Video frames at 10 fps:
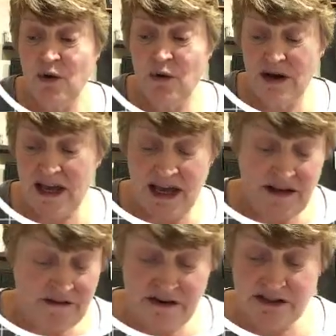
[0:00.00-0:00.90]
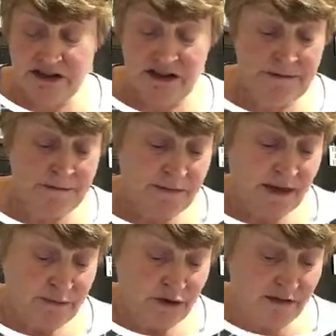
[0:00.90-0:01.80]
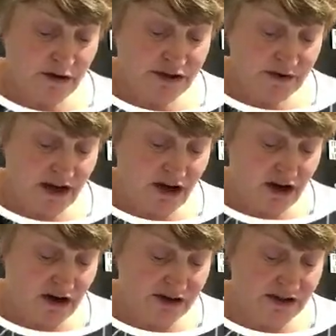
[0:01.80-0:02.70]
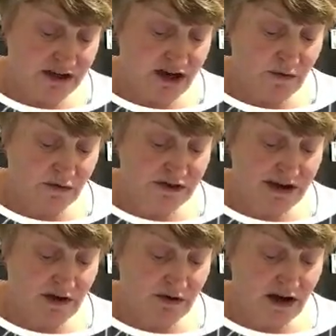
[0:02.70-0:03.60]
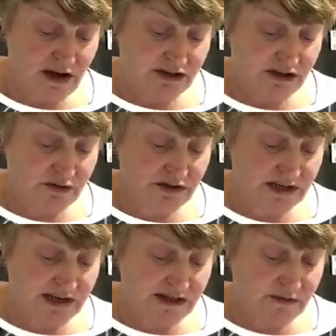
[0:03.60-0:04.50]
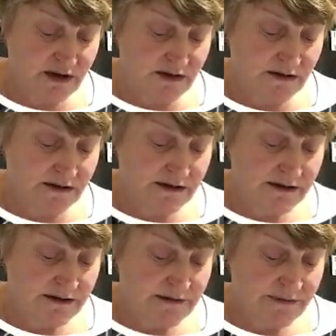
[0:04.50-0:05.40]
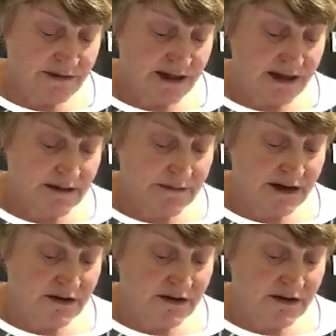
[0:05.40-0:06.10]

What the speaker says: or even to put them onto a card and coordinate your card accordingly as well. That can be